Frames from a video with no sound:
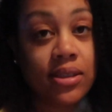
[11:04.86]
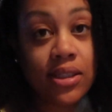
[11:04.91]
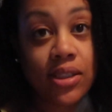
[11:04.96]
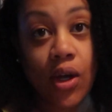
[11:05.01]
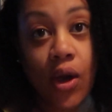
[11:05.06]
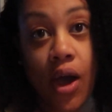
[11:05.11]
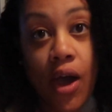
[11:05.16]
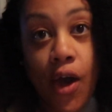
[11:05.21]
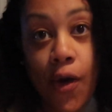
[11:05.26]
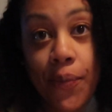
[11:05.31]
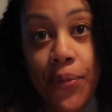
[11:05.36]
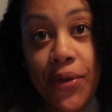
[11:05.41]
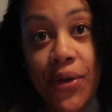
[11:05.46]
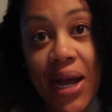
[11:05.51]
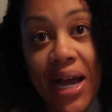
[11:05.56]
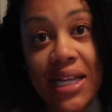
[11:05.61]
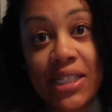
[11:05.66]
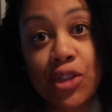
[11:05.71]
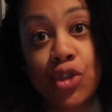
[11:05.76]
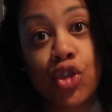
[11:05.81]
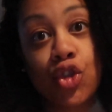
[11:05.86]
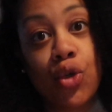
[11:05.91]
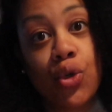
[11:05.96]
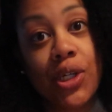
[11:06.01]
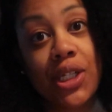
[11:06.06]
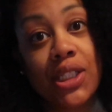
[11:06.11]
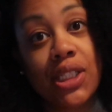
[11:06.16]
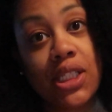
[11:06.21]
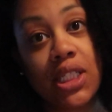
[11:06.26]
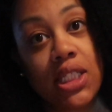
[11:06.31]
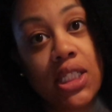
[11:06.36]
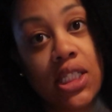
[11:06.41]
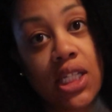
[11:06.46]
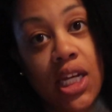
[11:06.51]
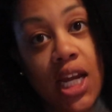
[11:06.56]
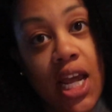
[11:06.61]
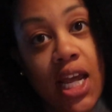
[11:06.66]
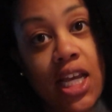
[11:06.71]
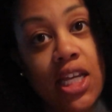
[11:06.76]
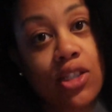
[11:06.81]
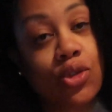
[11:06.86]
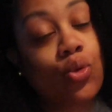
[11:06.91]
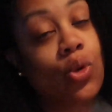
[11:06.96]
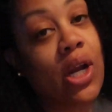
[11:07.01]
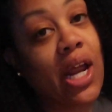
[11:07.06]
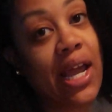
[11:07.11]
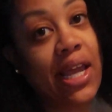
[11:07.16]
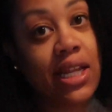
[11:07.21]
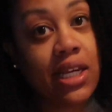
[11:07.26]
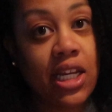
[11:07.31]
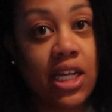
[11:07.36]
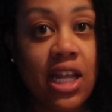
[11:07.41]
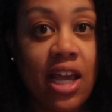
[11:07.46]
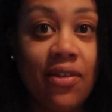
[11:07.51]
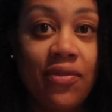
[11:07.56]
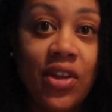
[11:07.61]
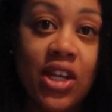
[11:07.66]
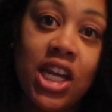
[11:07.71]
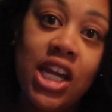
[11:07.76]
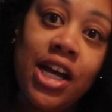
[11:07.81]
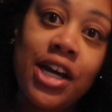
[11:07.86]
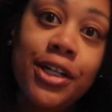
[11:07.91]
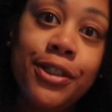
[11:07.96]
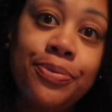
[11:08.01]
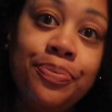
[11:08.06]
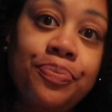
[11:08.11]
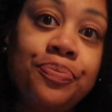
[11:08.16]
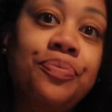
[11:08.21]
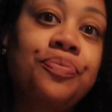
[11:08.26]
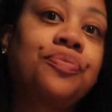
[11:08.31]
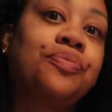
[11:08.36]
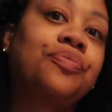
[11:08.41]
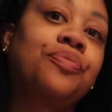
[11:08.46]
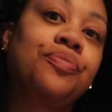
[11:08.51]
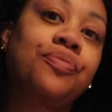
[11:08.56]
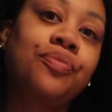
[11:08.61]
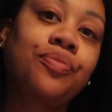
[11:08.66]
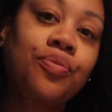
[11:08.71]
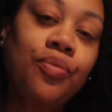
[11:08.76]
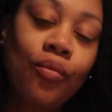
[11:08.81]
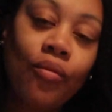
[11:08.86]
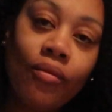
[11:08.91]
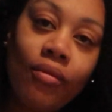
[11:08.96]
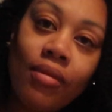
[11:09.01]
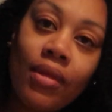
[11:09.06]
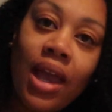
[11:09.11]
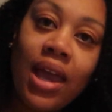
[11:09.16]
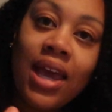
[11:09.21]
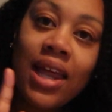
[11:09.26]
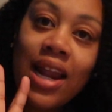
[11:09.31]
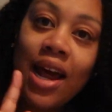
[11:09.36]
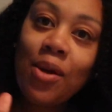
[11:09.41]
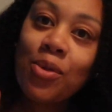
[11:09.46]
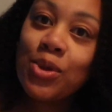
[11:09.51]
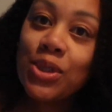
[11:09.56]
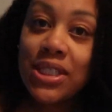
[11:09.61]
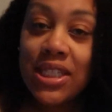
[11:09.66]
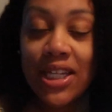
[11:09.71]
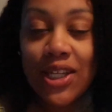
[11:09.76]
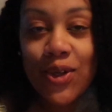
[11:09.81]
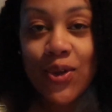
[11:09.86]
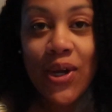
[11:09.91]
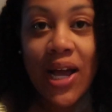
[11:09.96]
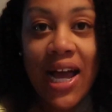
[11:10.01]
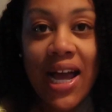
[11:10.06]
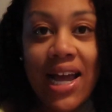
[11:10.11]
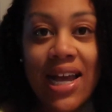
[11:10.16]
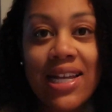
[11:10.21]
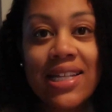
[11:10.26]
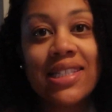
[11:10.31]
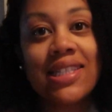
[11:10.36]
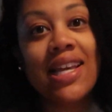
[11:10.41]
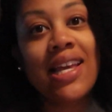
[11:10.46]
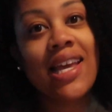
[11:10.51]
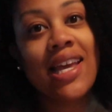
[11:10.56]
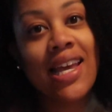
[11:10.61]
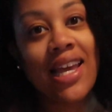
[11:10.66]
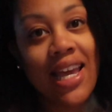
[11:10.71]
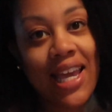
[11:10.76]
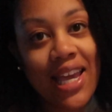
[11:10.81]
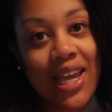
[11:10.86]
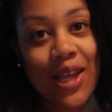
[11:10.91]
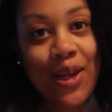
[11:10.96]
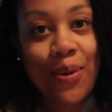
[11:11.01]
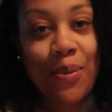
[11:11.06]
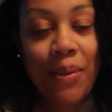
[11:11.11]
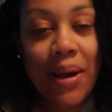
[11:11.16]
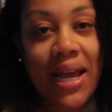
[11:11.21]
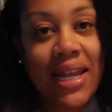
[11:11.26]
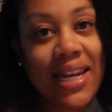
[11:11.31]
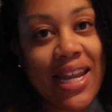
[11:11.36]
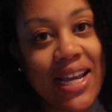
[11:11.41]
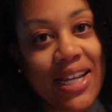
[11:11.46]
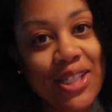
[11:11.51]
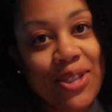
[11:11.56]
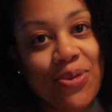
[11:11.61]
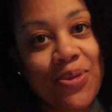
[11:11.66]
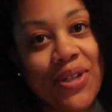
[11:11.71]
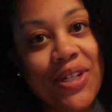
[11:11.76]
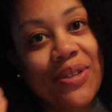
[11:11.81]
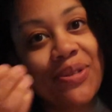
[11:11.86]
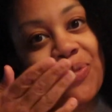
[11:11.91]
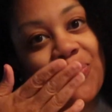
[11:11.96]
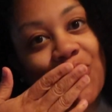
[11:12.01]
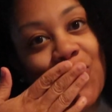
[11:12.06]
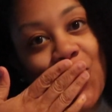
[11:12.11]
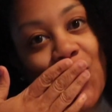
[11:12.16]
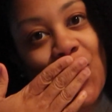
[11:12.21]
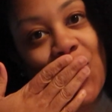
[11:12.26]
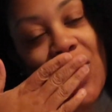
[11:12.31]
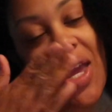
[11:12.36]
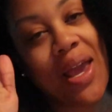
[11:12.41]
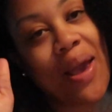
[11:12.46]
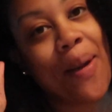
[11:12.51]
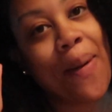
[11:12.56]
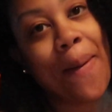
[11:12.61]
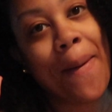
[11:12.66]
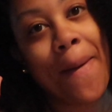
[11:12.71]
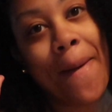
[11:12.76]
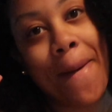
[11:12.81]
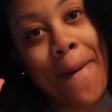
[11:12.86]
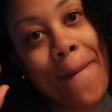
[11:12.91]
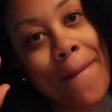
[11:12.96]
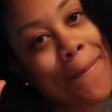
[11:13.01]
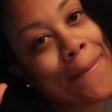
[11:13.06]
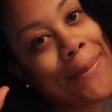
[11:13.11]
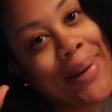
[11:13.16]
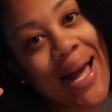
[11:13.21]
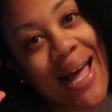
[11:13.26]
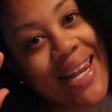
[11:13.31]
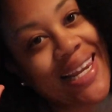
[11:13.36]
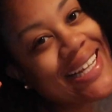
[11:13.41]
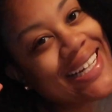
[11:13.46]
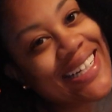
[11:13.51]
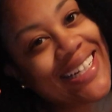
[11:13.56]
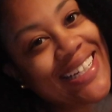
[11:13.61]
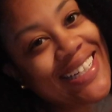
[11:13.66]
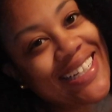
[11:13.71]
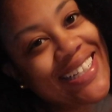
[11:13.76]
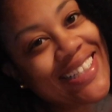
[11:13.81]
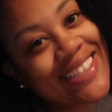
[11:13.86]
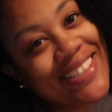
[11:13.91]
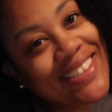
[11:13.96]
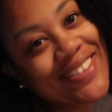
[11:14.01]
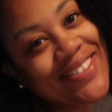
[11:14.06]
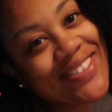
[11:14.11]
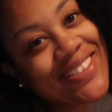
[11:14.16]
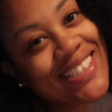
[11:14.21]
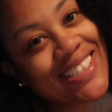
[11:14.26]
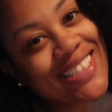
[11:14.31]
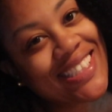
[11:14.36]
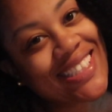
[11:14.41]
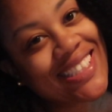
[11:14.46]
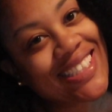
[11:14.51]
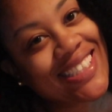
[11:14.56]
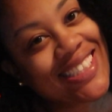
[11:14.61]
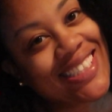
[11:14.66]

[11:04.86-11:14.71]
So I hope you guys enjoyed today's What I Eat in a Day video, and I will see you guys in my next one. Bye, love.